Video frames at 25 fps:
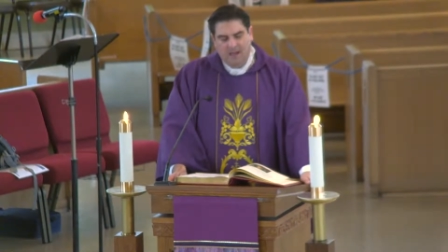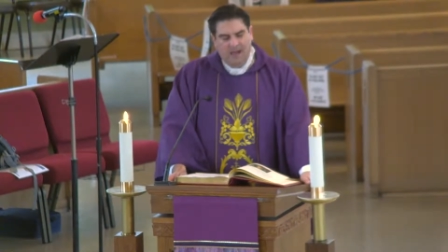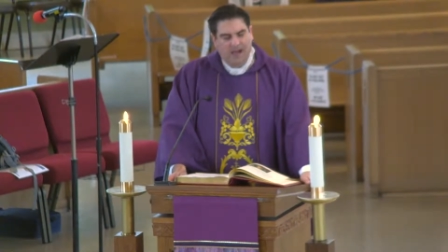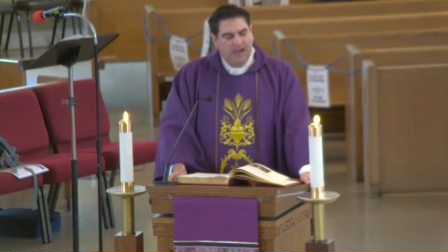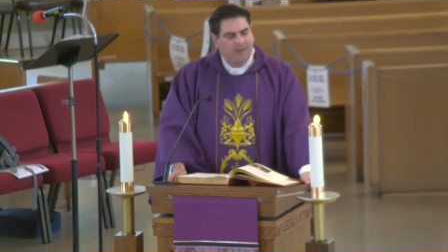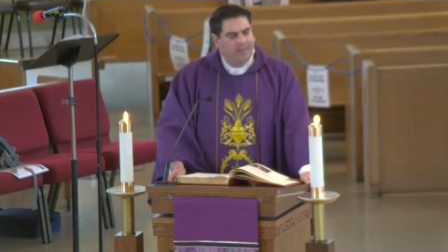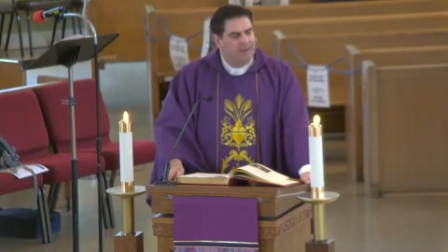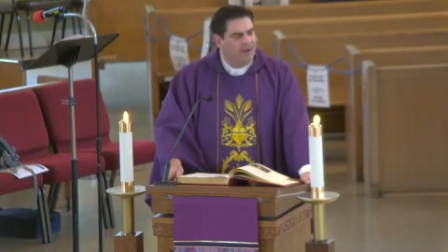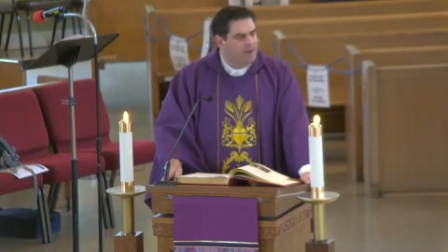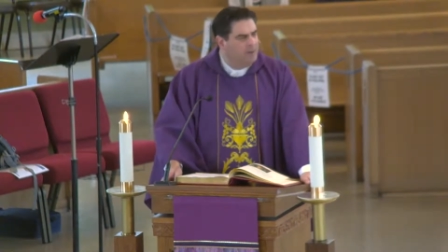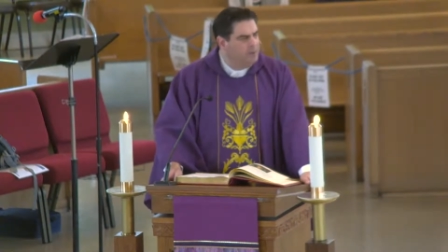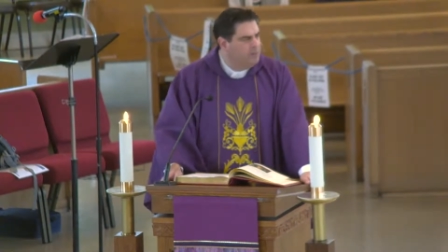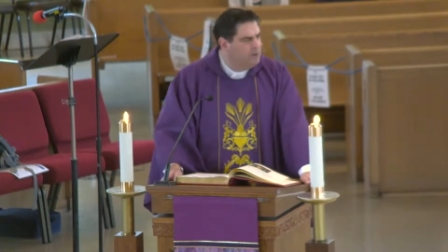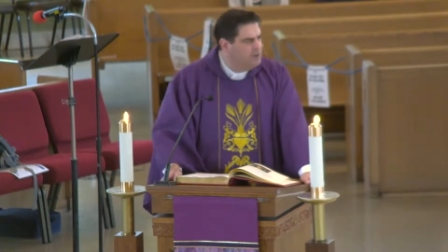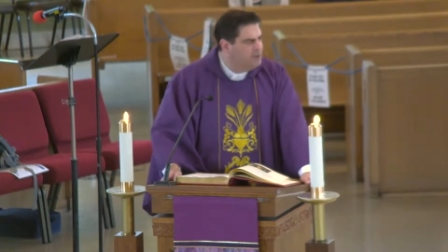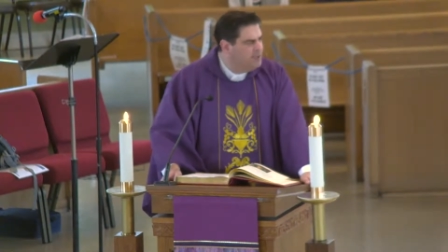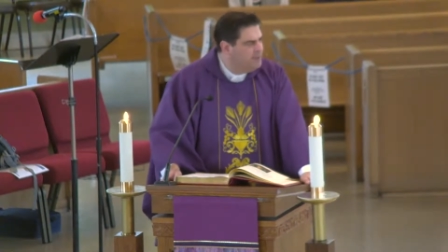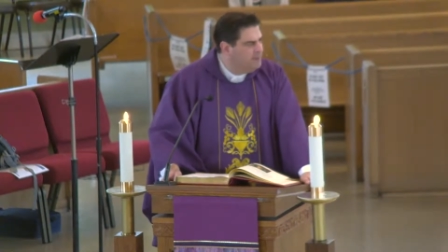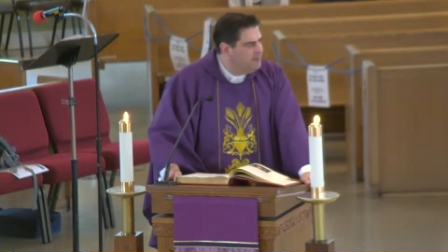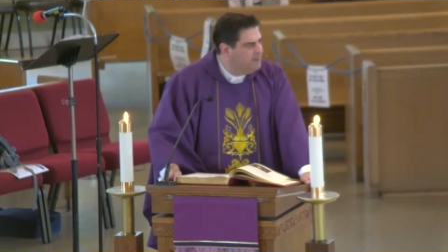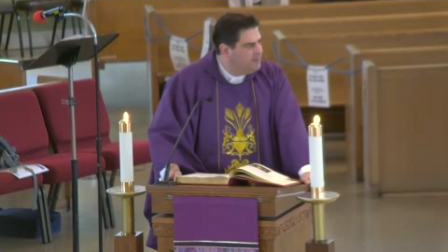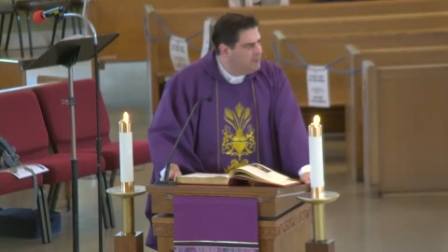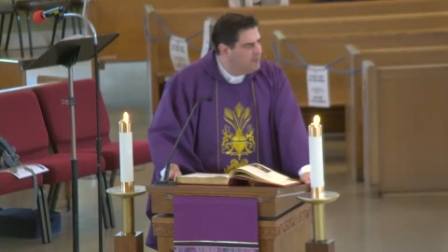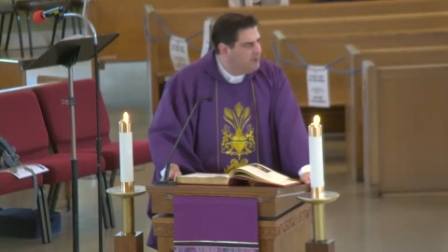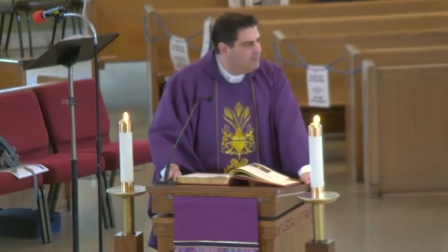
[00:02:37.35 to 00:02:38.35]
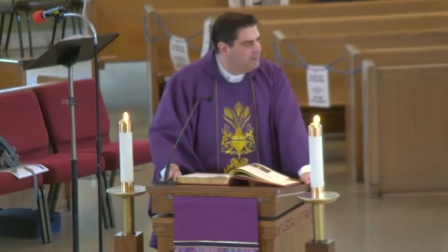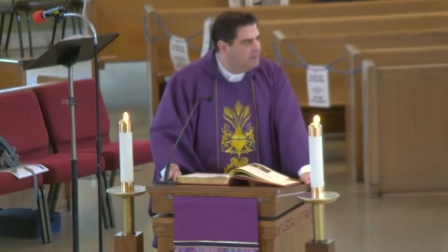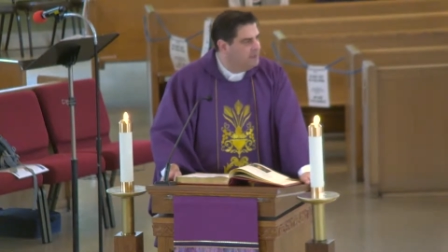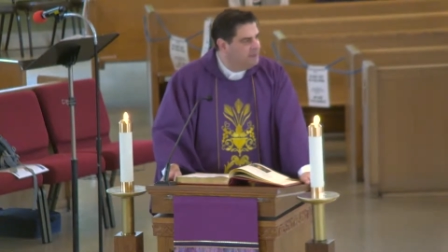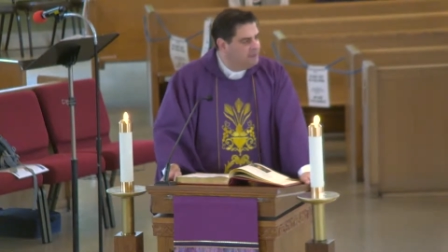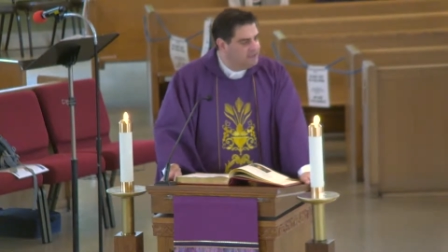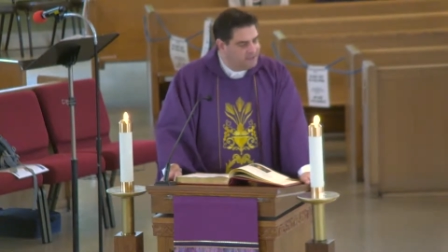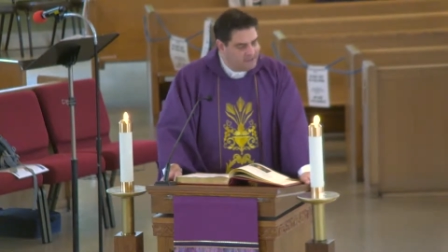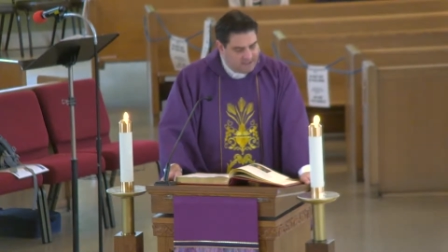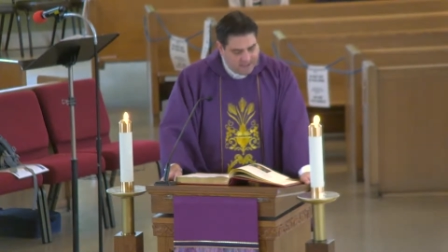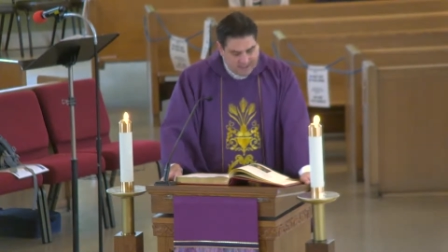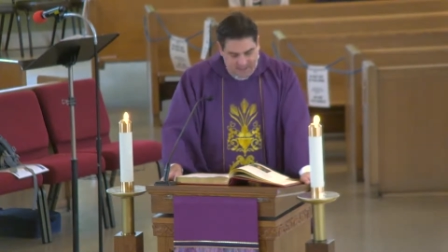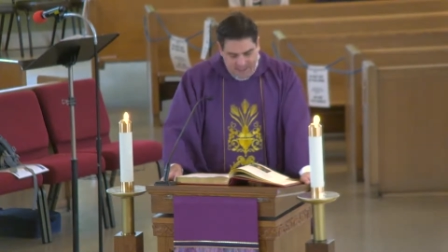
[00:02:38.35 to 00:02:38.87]
Am I really becoming
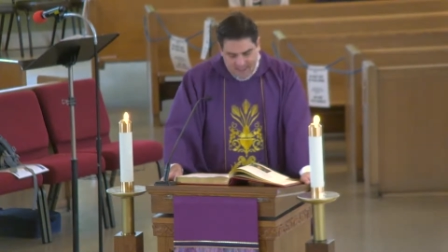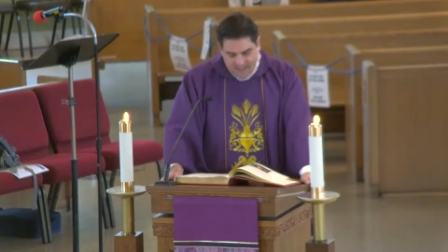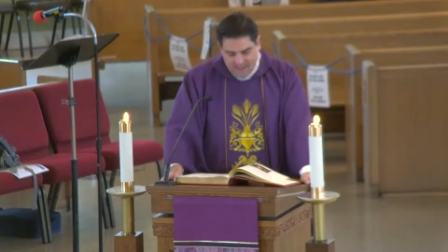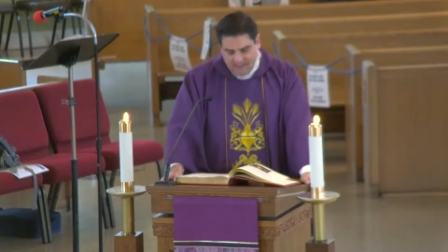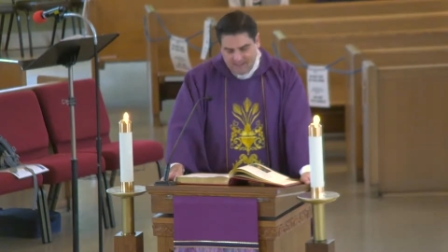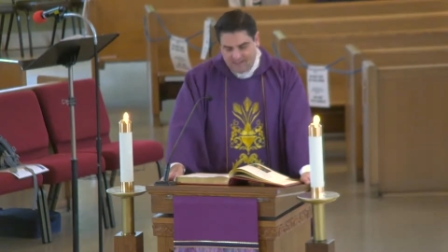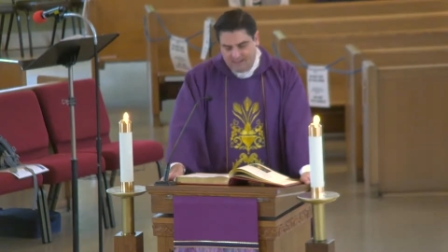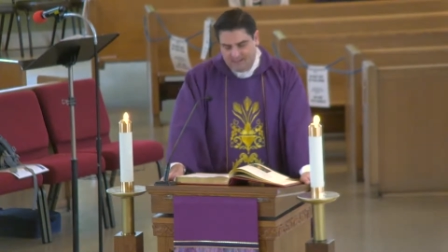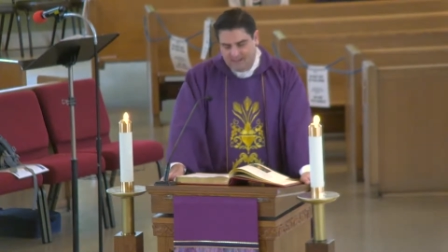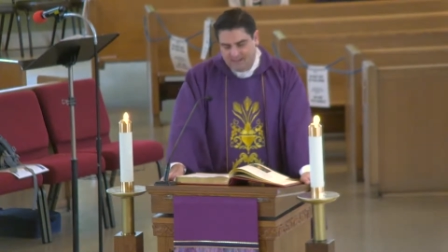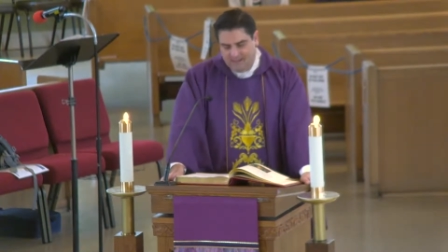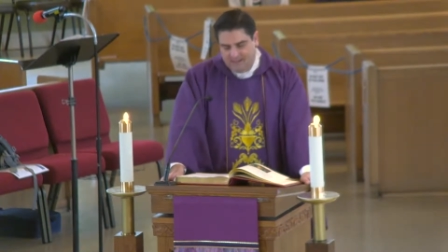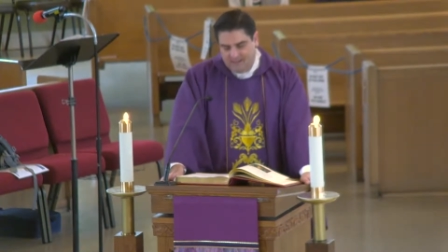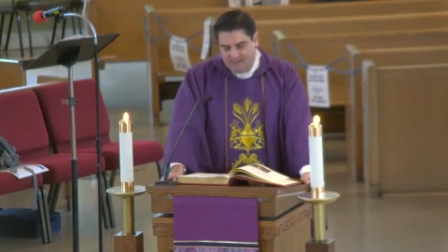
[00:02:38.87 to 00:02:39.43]
the saint